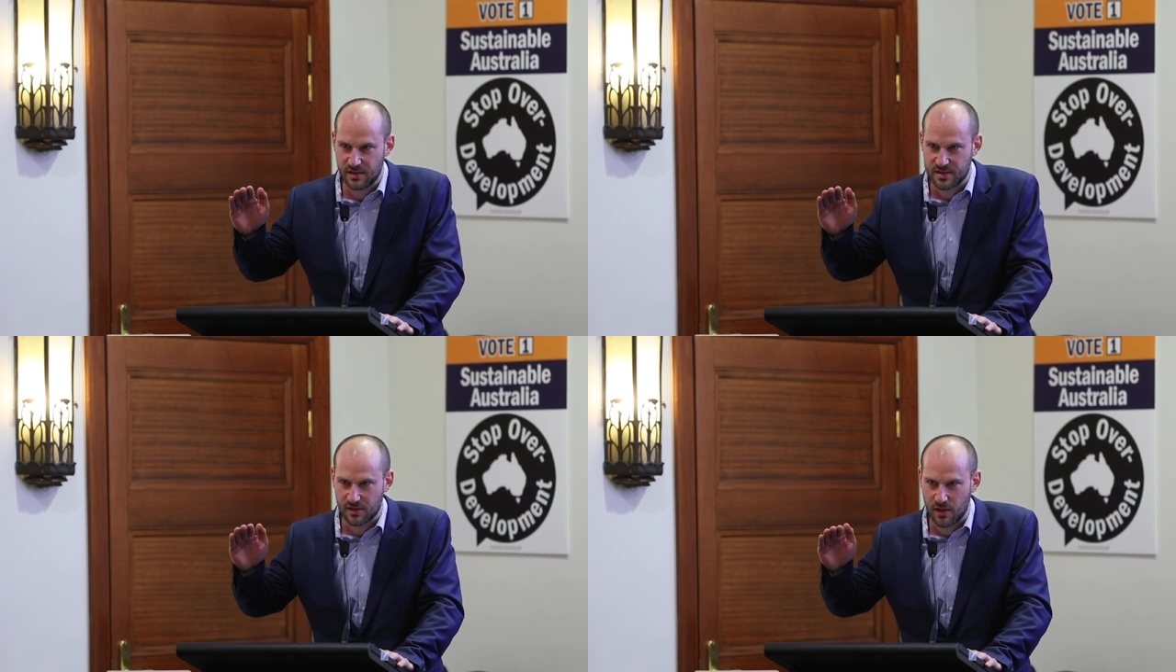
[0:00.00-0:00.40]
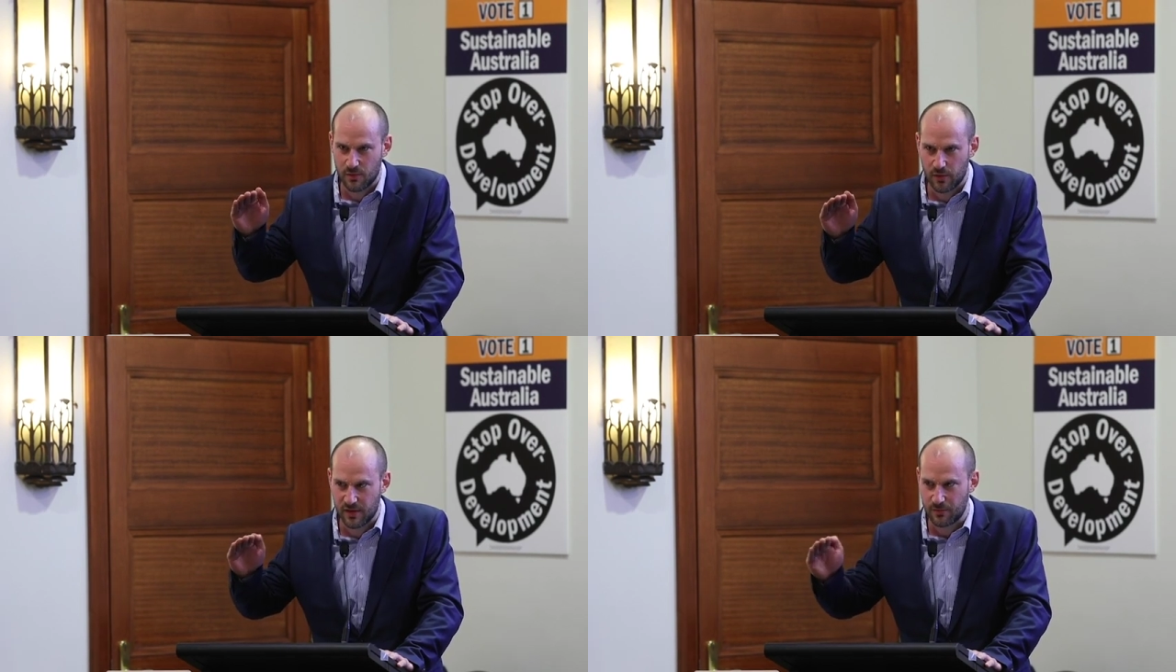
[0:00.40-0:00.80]
is a lot
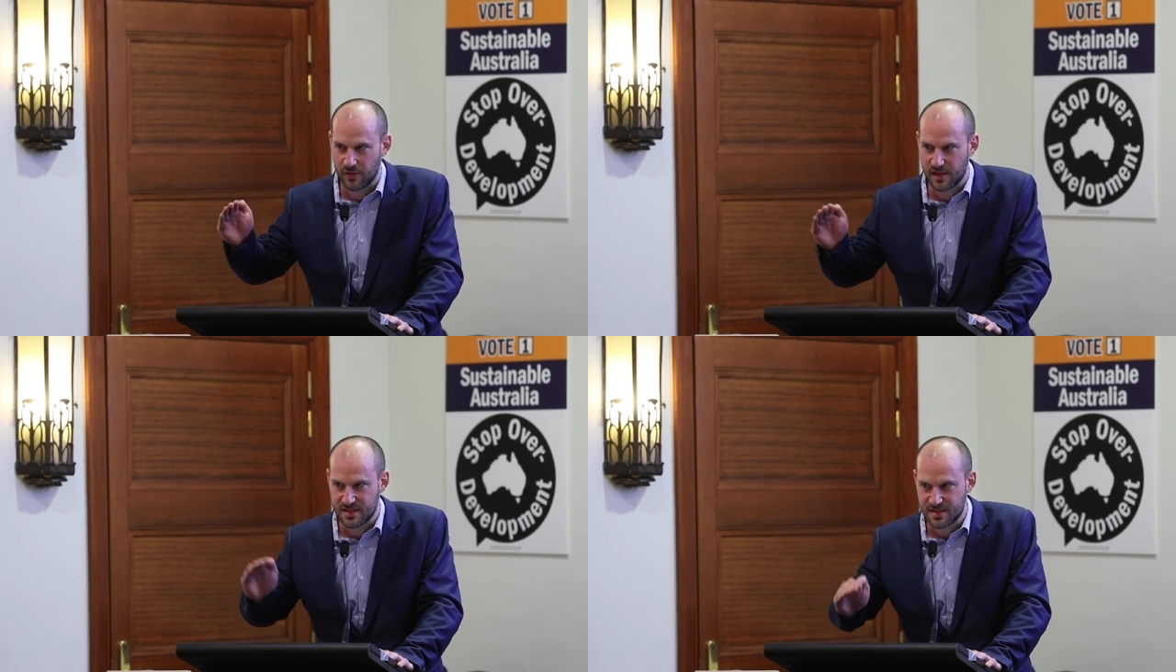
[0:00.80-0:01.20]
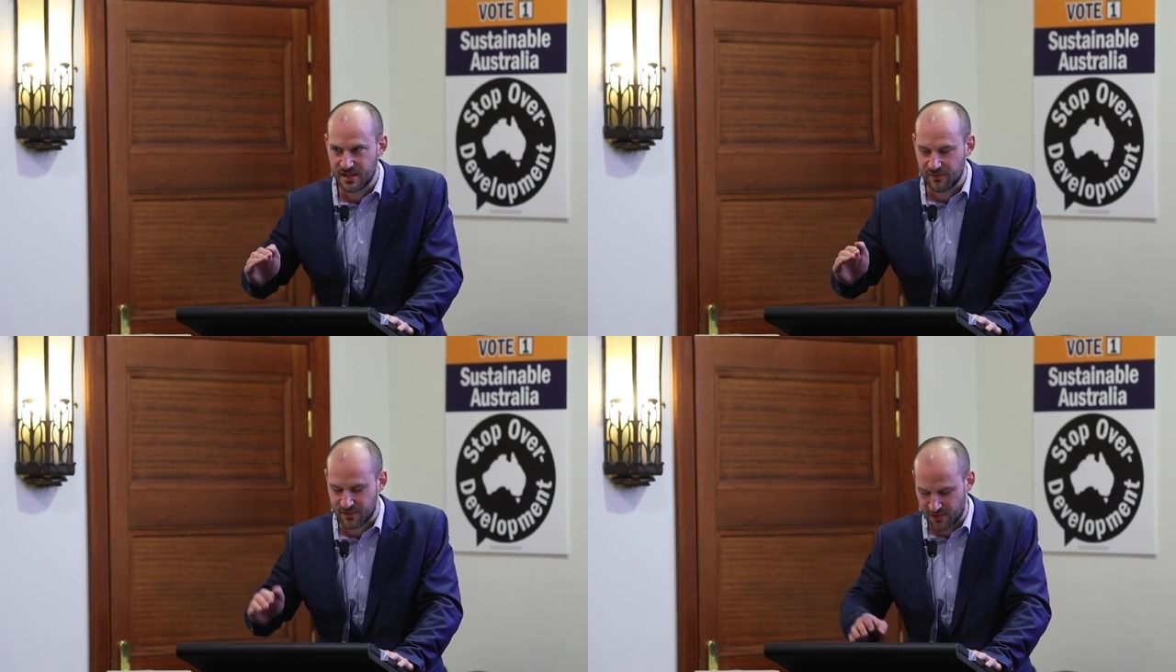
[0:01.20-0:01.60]
more than the
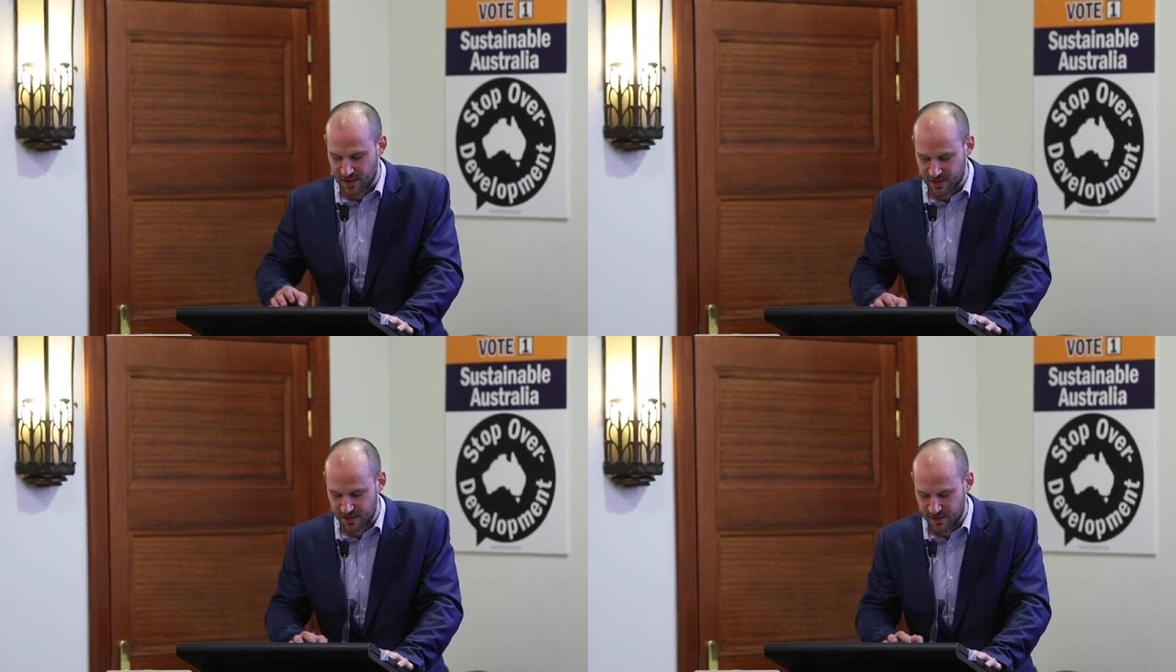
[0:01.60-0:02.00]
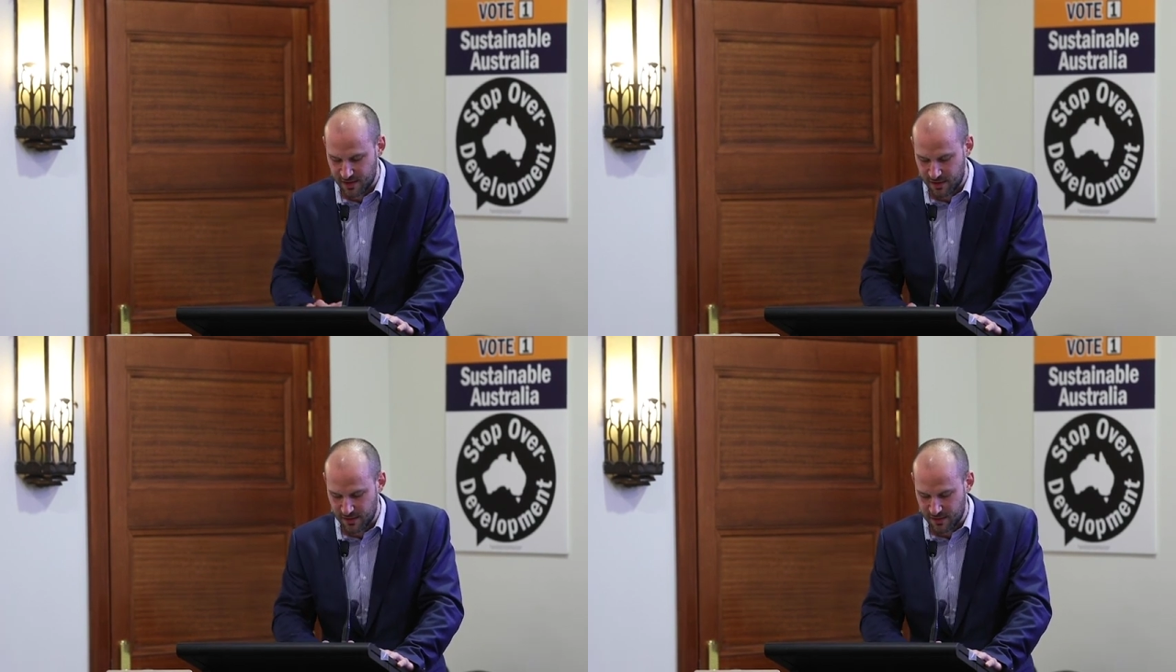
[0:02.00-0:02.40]
pre-existing infrastructure.
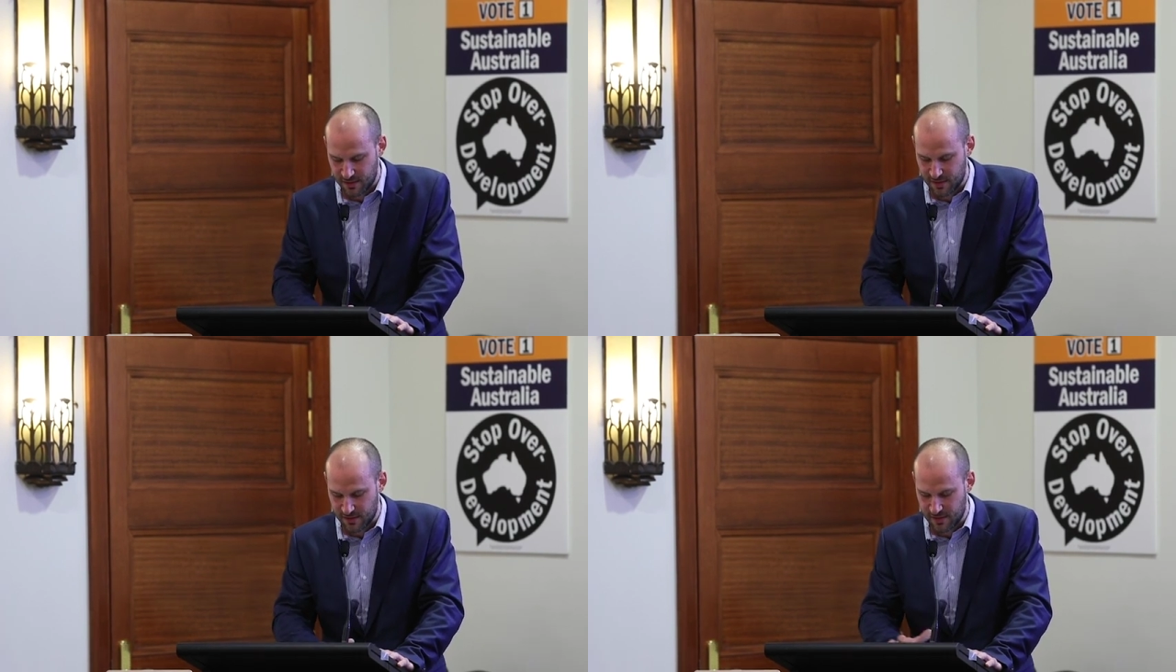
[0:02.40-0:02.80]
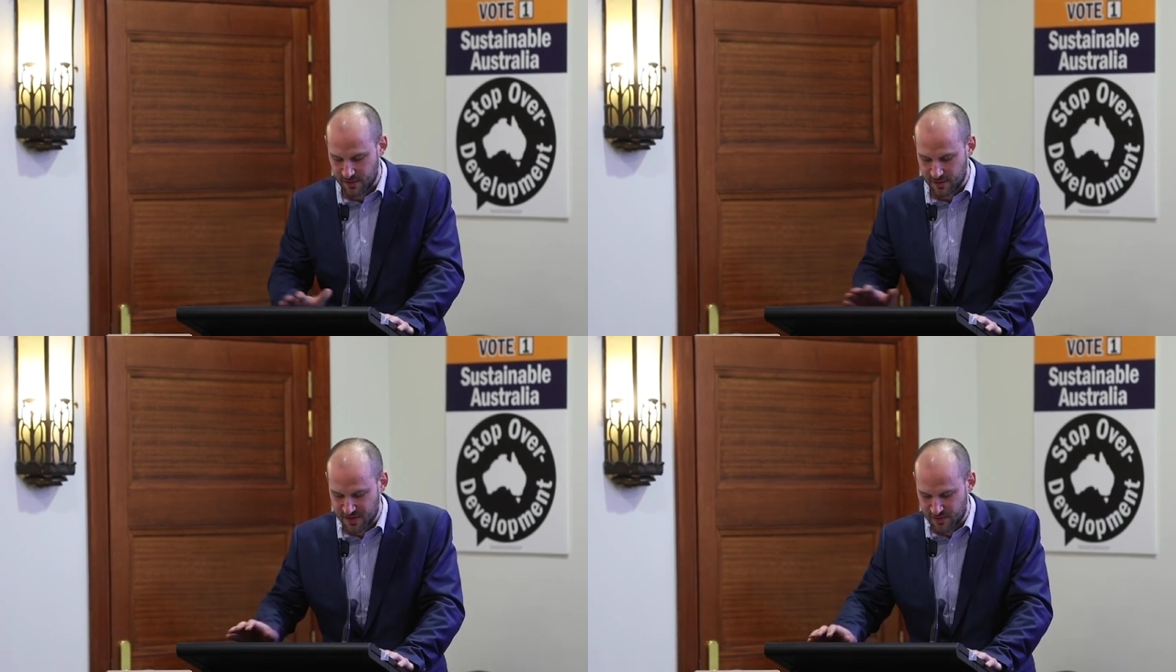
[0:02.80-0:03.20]

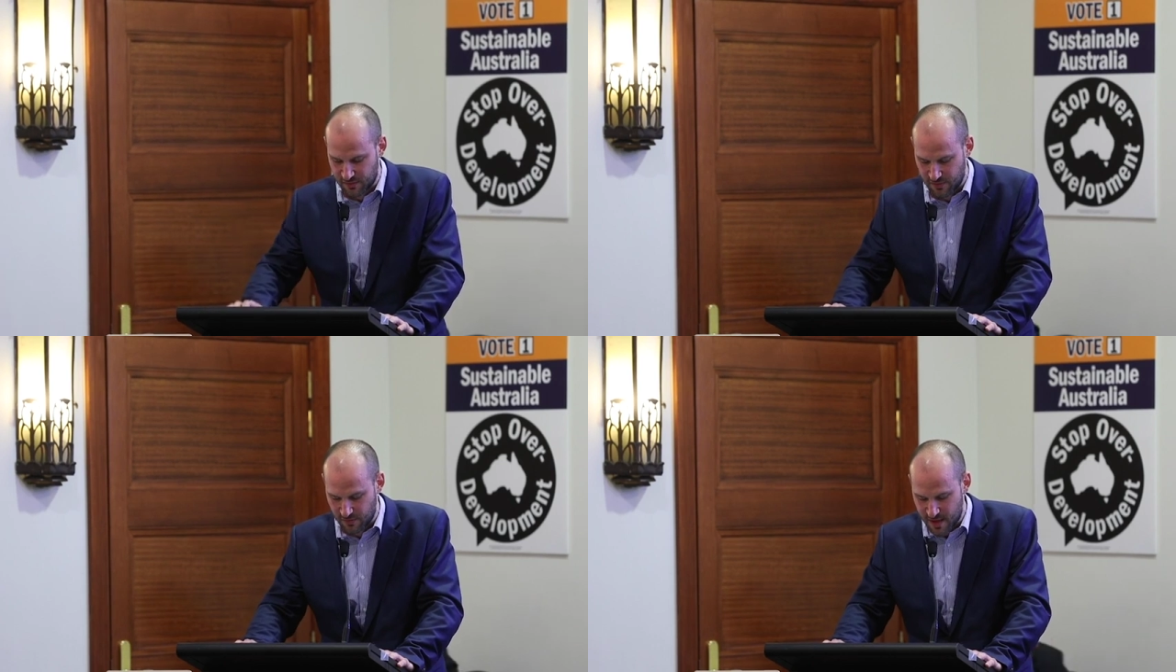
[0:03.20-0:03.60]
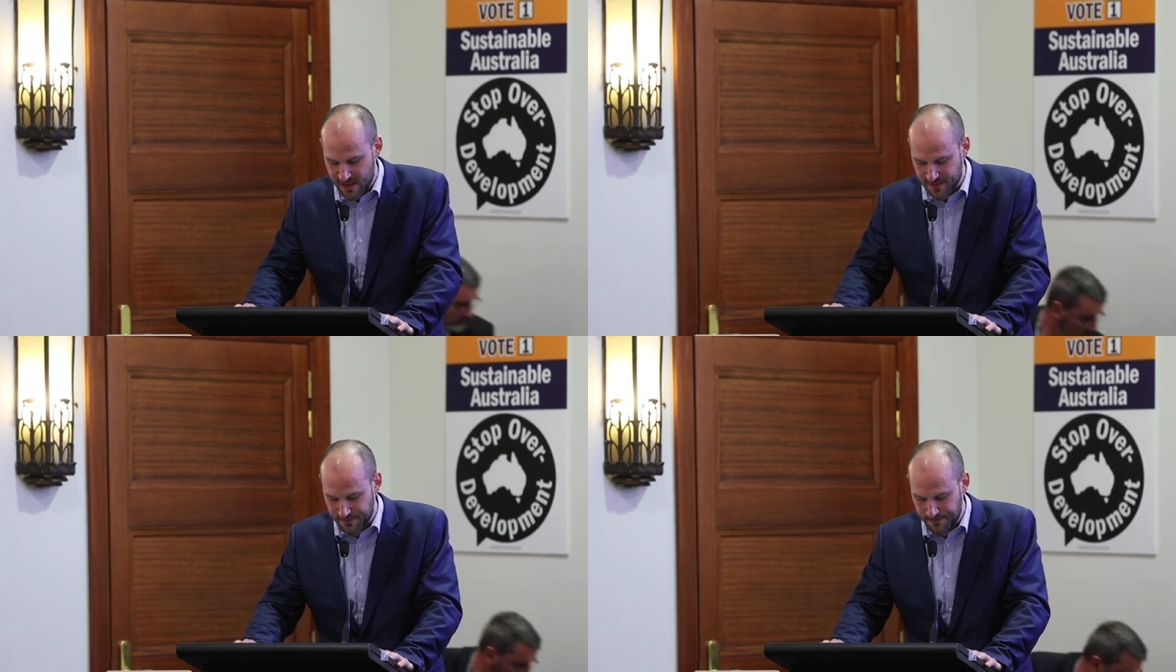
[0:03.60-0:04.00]
The costs
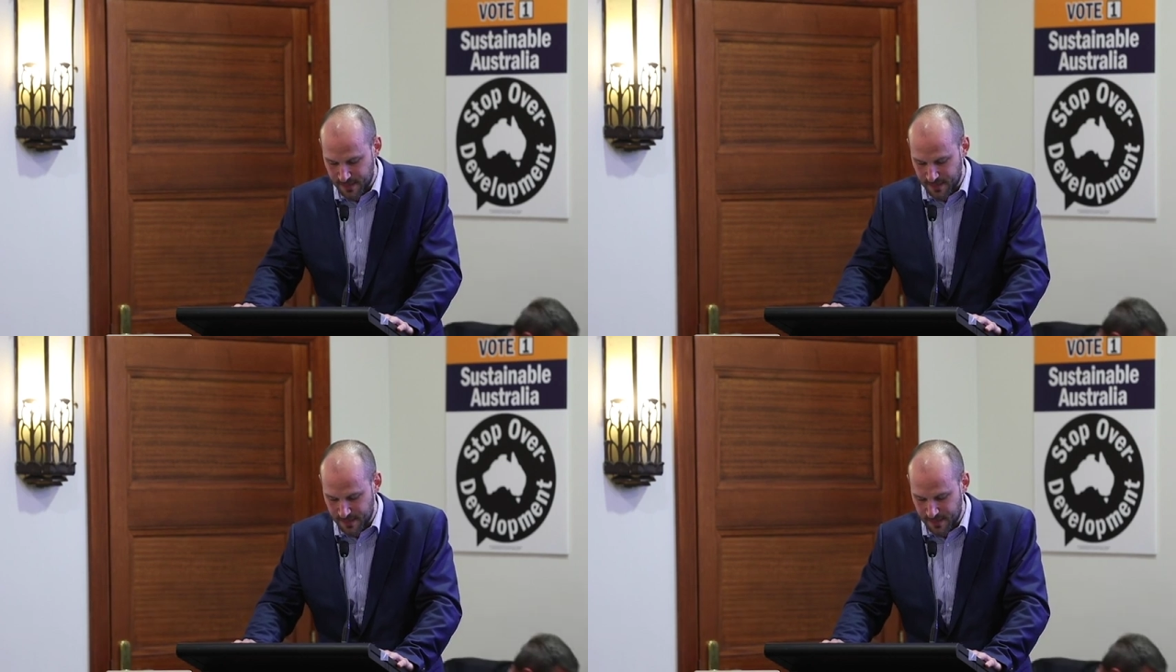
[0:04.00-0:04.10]
rise.